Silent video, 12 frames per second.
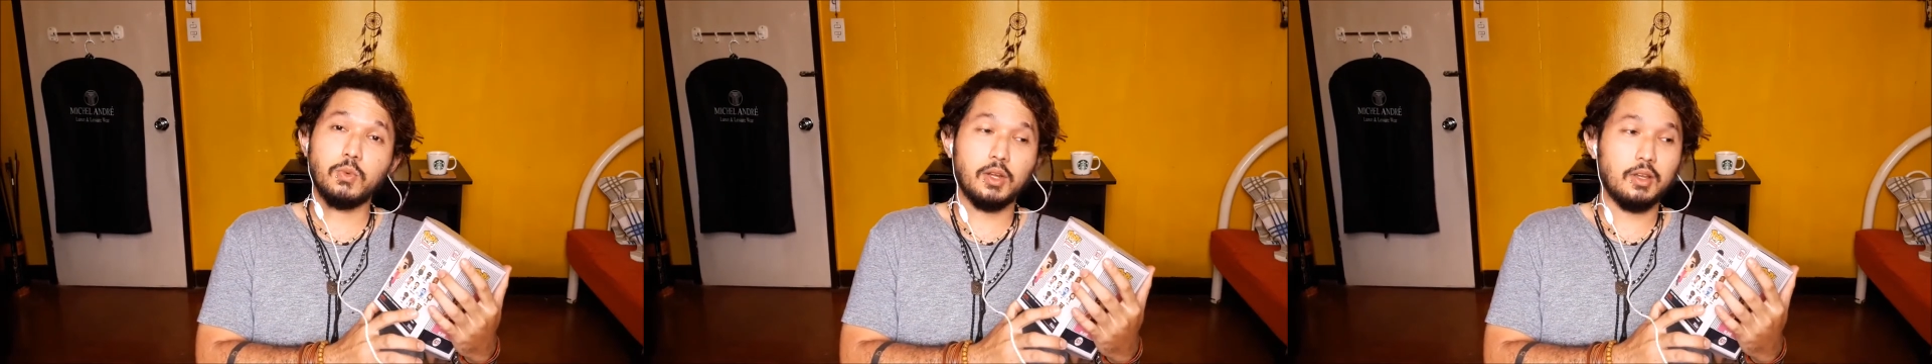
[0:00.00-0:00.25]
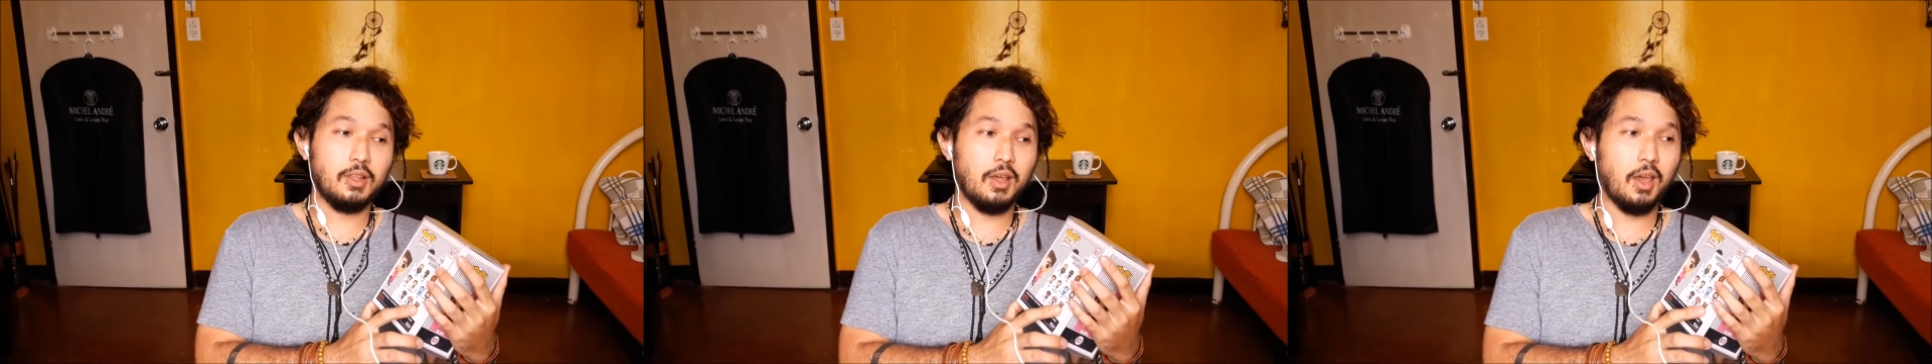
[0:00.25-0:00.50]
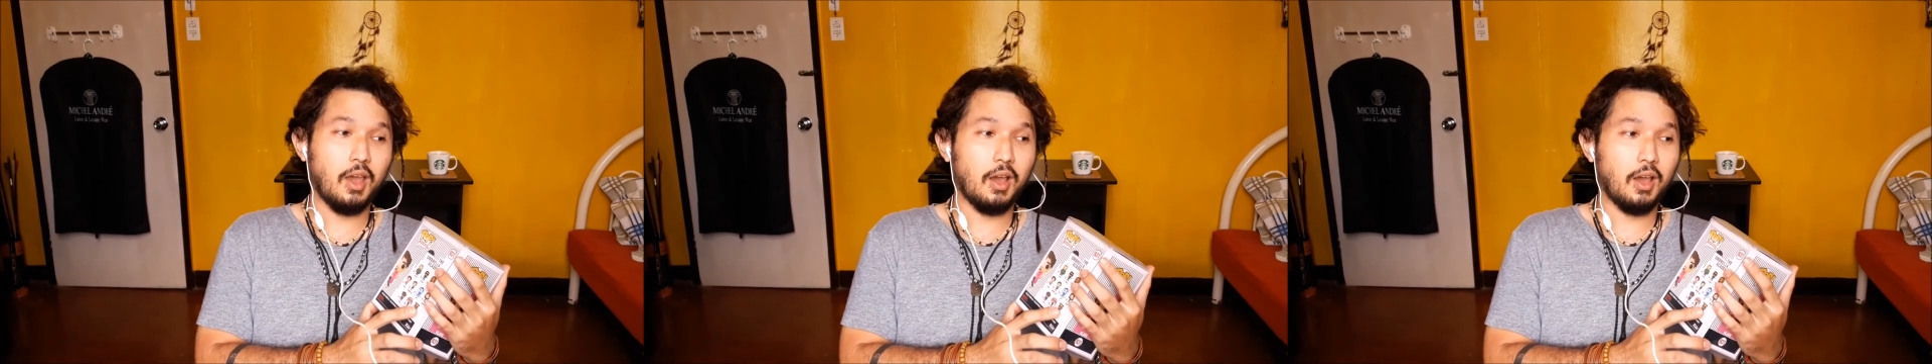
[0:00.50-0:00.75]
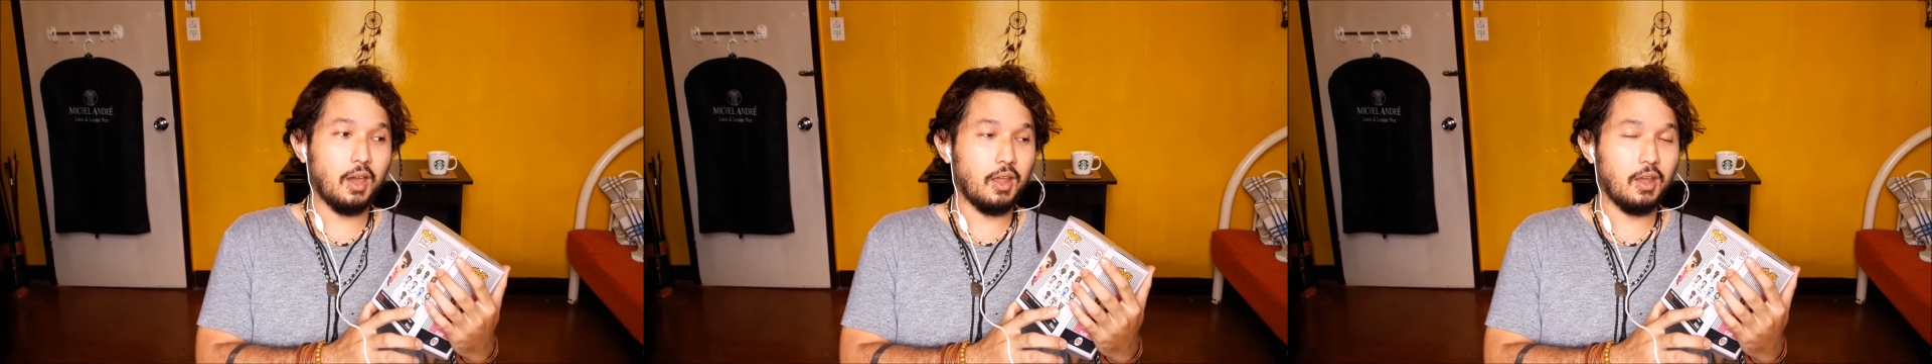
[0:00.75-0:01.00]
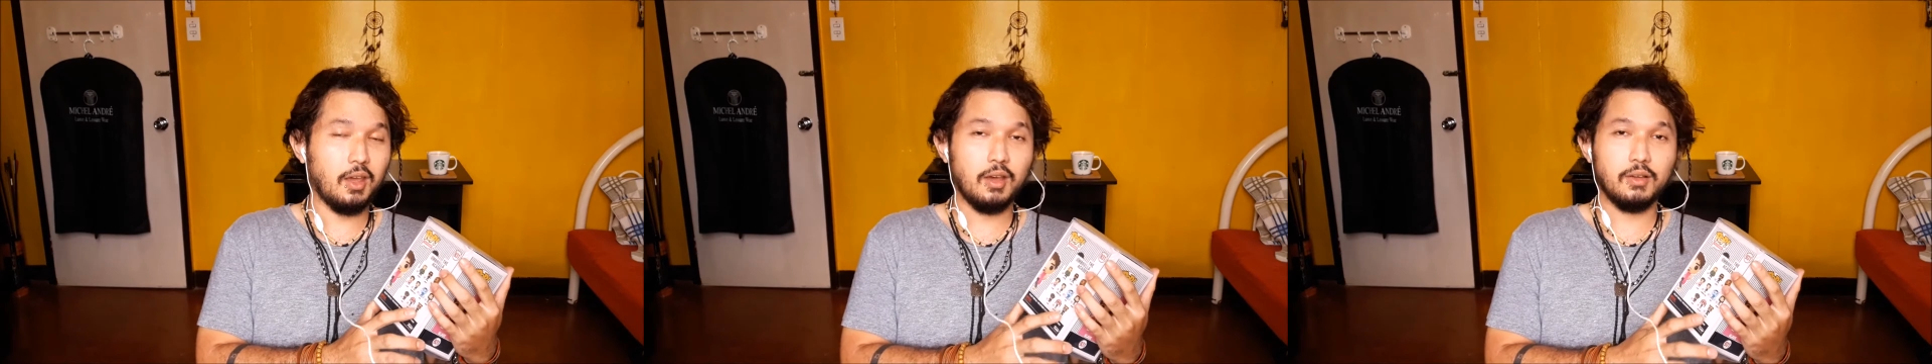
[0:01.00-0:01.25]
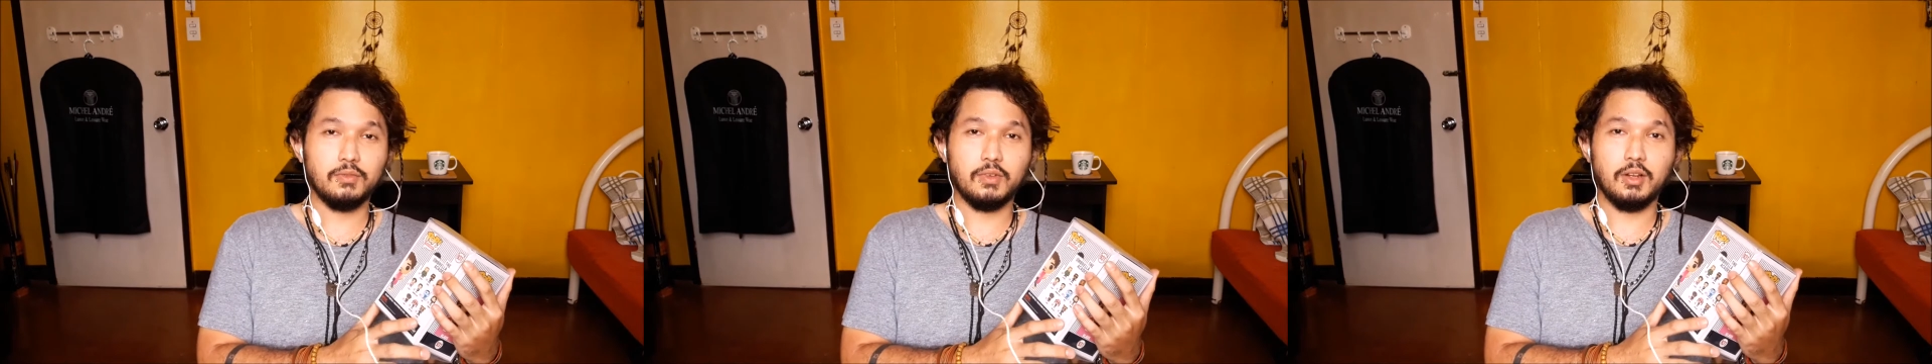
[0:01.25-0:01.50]
where they can
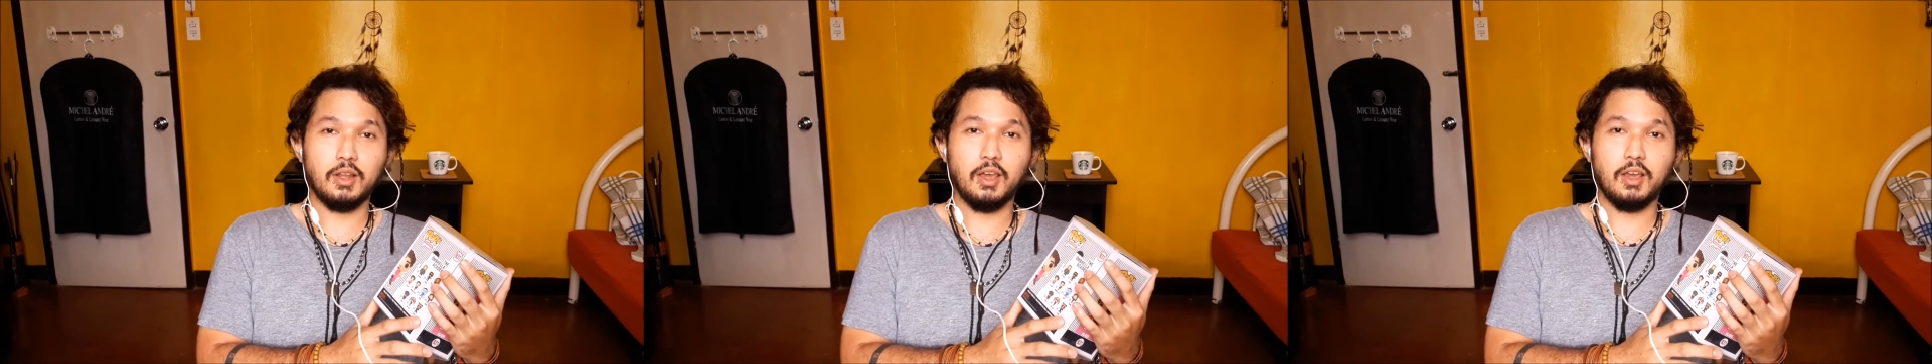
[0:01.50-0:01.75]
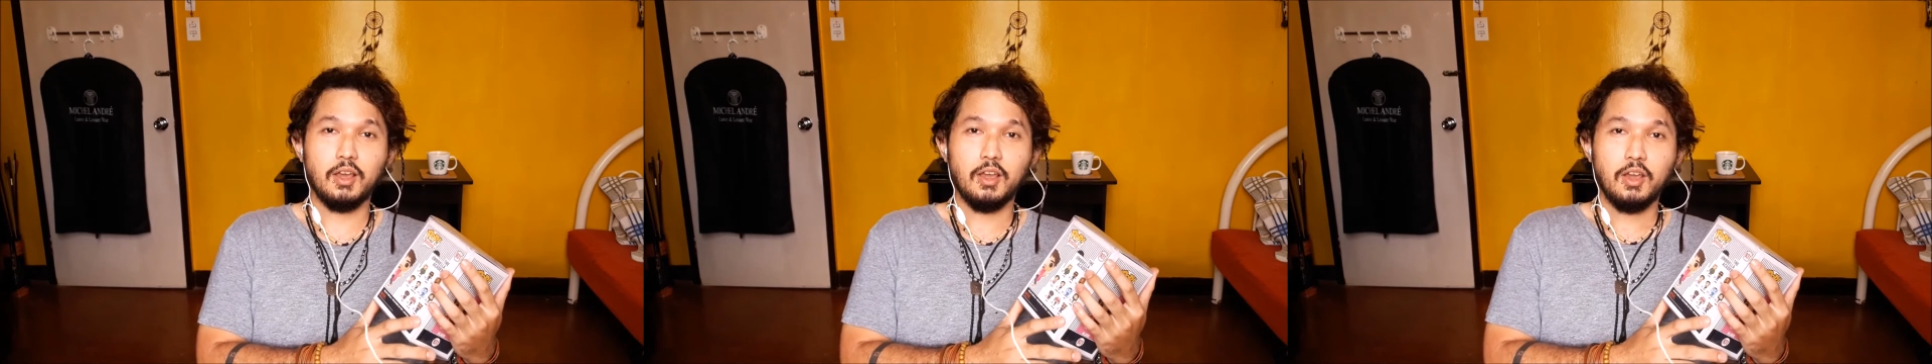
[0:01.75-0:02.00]
have like